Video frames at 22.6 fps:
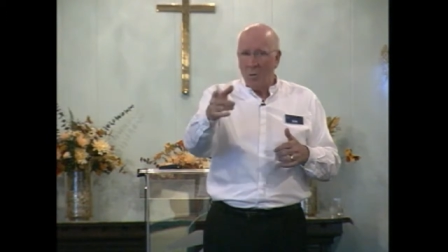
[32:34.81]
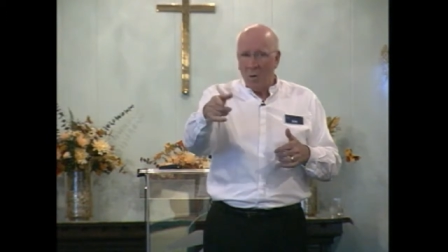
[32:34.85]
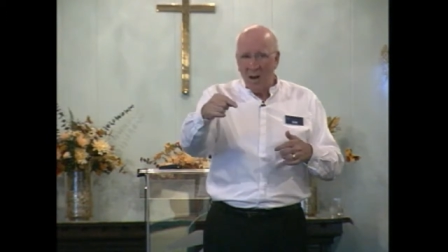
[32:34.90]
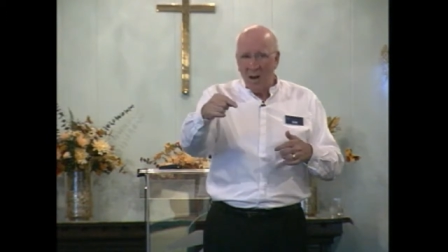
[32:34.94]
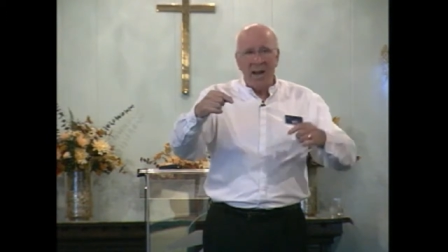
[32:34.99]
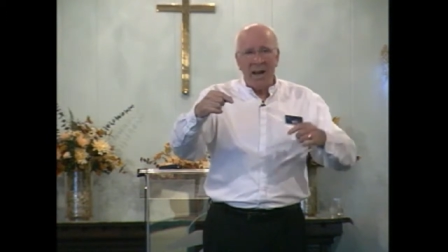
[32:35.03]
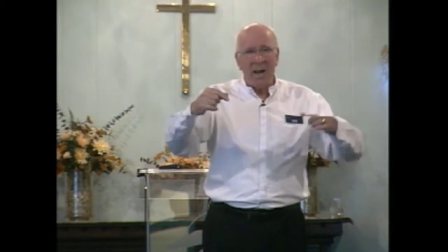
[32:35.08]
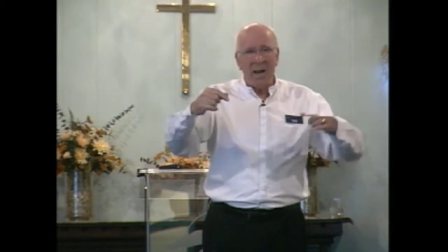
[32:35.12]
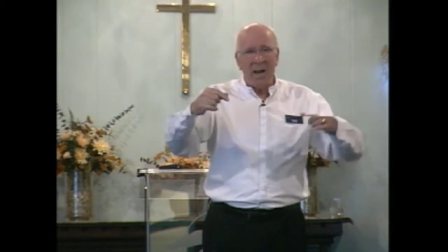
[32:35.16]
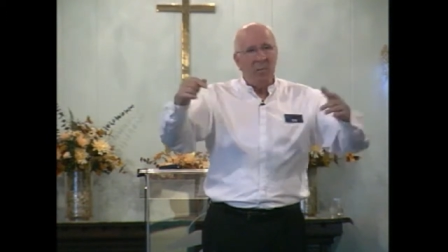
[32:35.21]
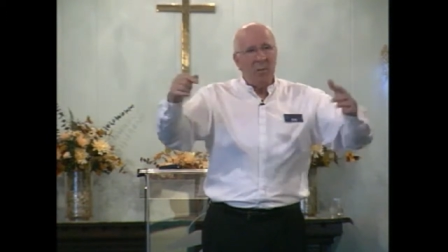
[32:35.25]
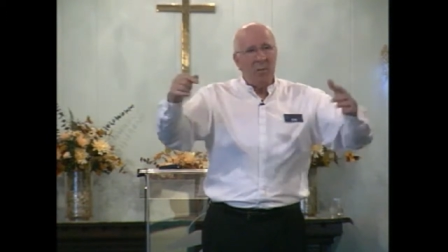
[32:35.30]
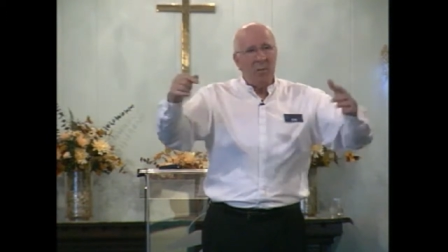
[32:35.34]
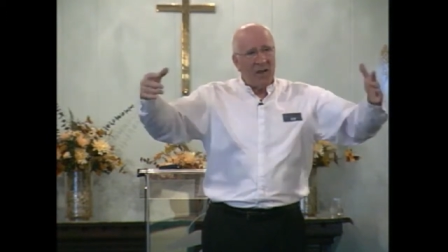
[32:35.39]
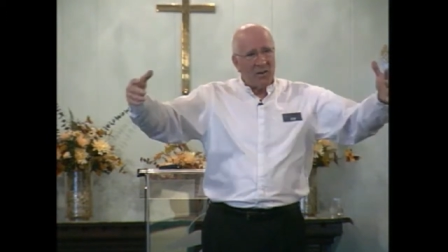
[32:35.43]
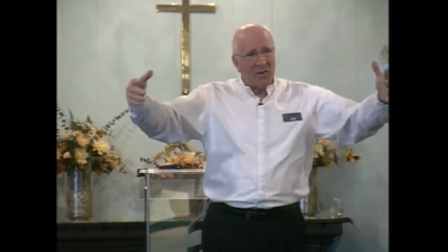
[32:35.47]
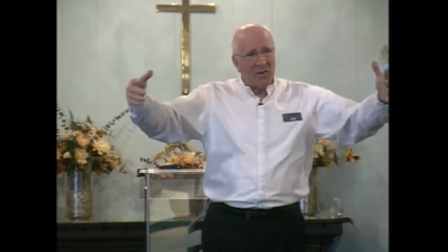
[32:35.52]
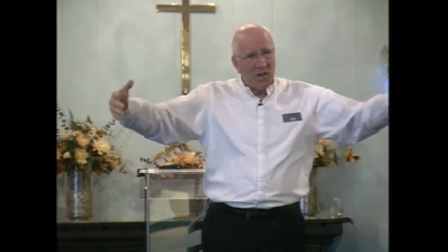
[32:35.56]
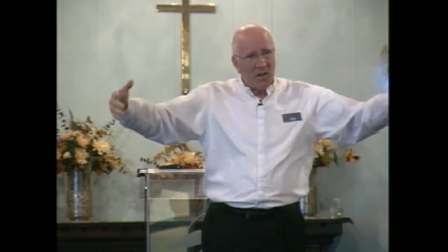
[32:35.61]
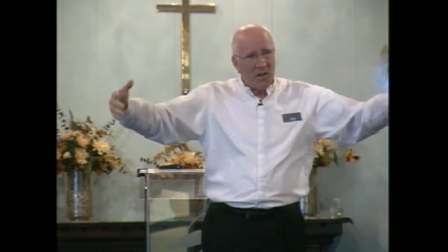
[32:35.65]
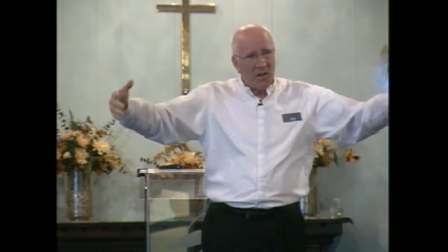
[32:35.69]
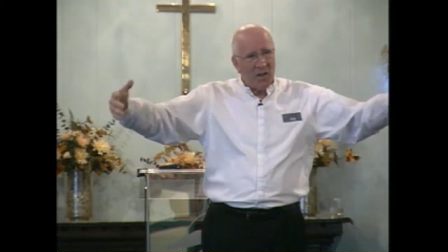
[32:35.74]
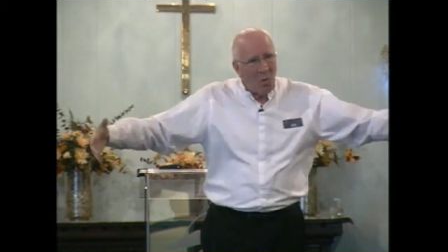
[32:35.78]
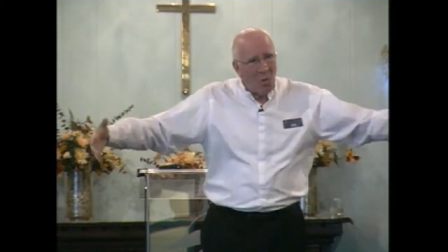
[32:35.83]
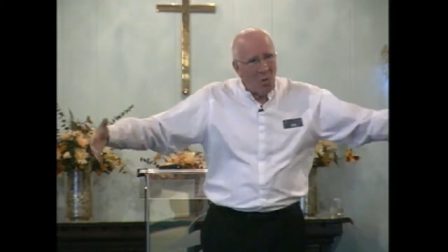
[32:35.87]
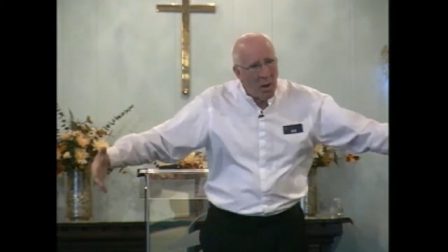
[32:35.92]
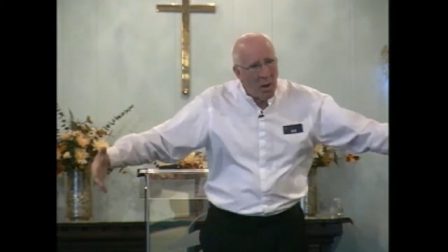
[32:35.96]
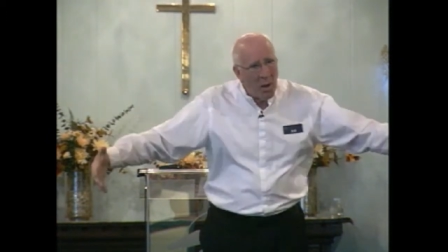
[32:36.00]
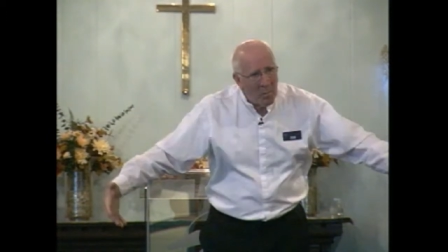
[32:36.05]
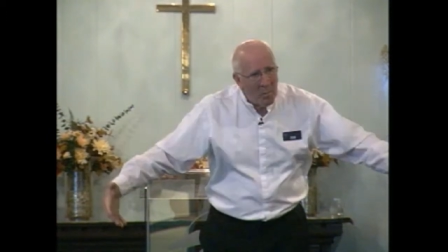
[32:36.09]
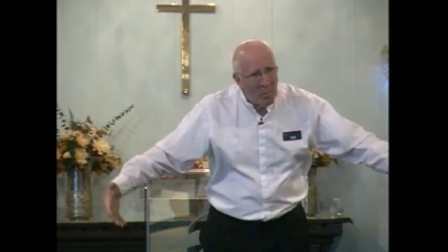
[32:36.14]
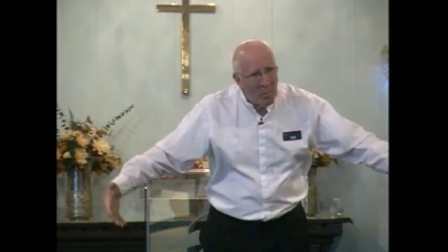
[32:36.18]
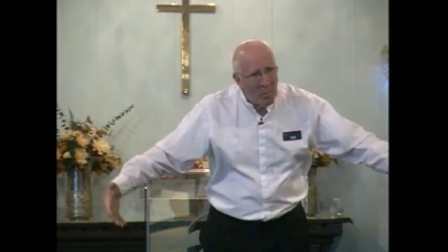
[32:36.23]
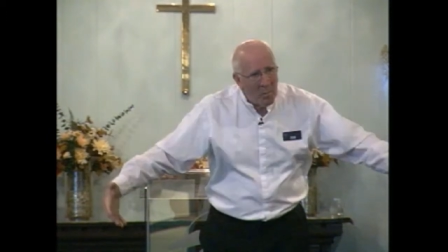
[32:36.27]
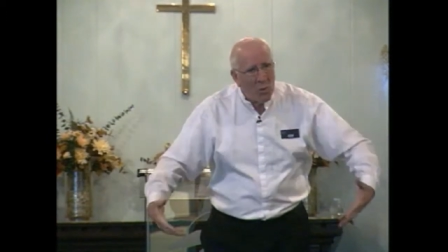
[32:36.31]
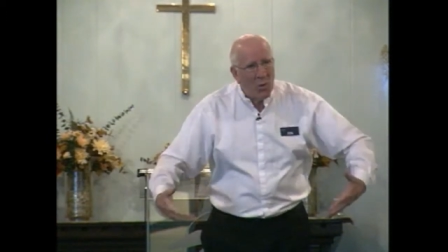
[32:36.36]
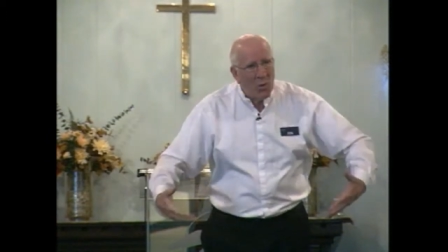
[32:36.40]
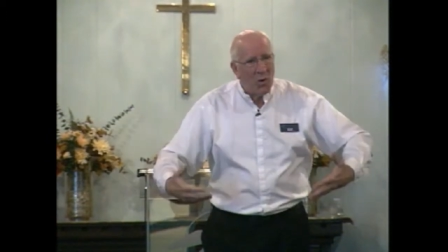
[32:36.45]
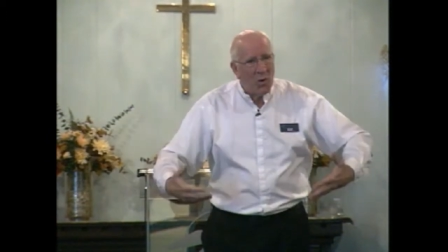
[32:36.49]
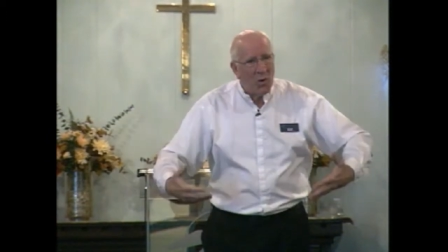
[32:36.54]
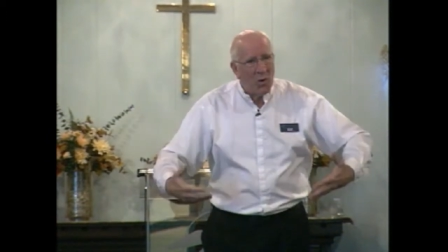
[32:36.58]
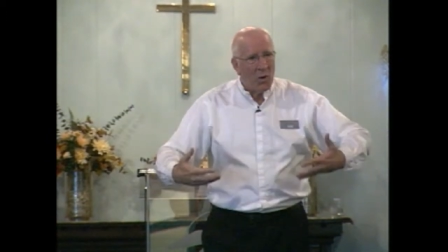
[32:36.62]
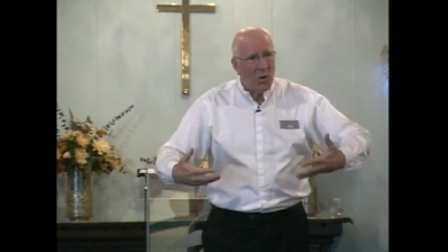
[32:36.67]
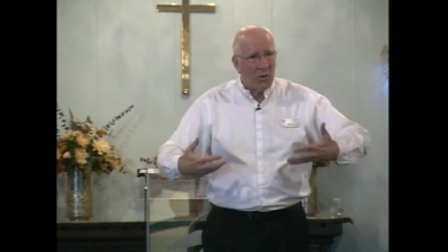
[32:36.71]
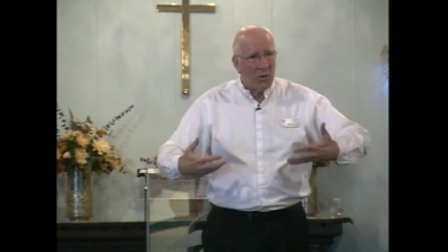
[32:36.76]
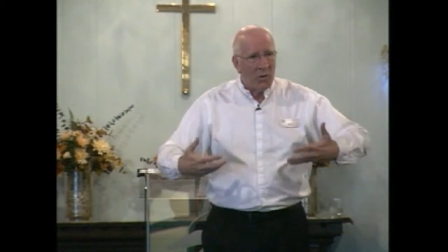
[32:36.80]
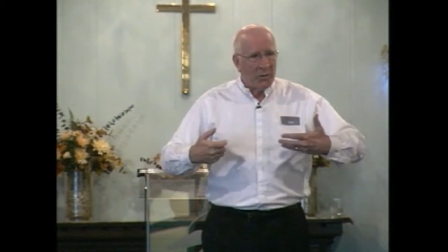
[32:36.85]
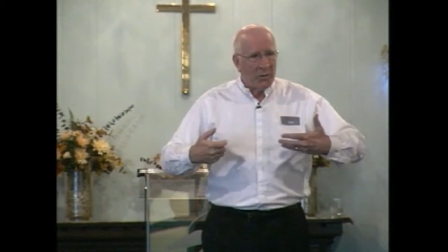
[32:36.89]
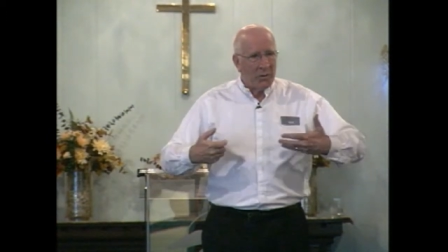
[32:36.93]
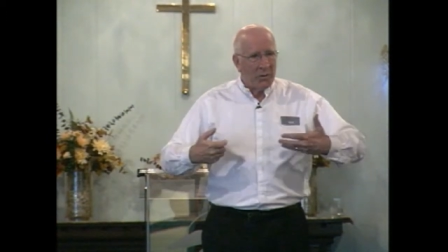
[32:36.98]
Why? Because I want my world